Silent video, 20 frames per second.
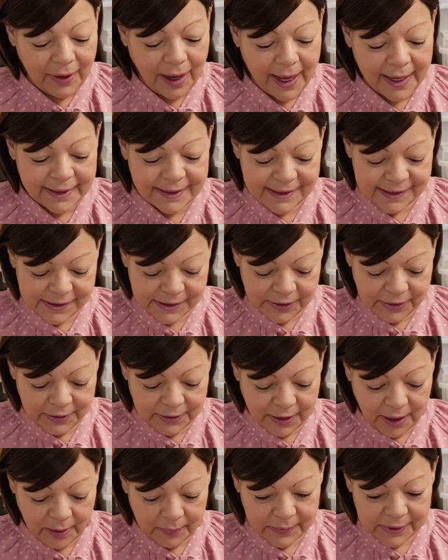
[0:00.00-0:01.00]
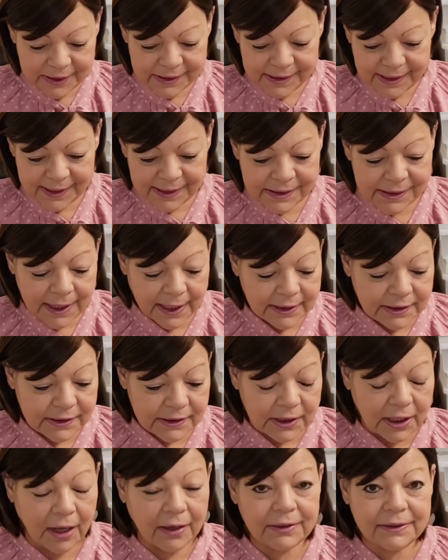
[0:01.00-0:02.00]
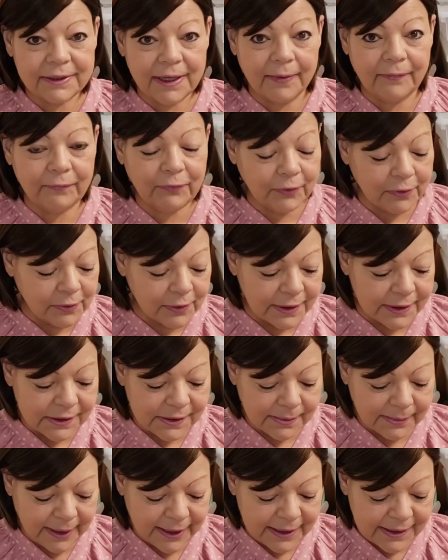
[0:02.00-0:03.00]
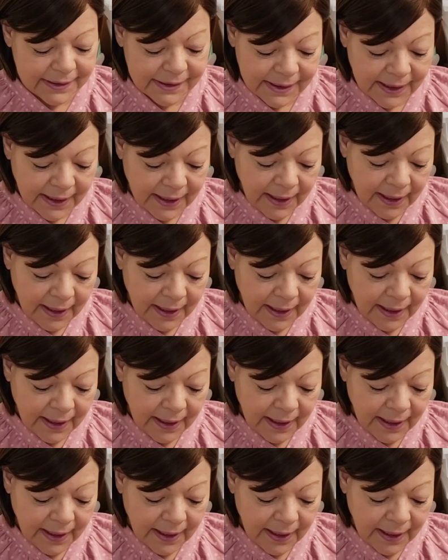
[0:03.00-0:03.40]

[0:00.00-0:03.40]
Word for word: I just could not resist. I stocked up for Christmas.